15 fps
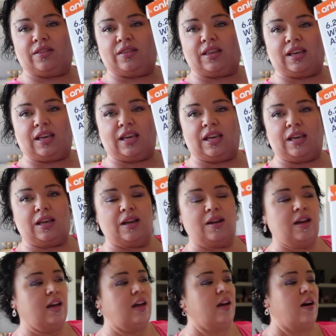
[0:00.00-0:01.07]
the
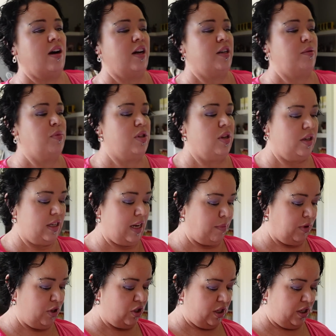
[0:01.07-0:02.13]
item's not
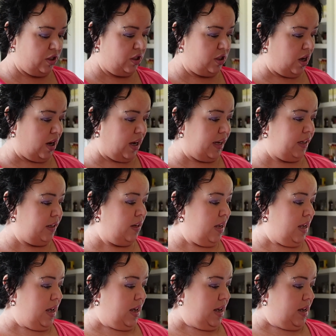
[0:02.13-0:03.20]
damaged inside.
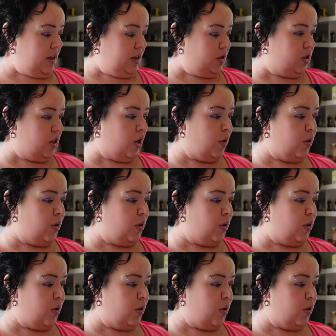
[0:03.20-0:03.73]
So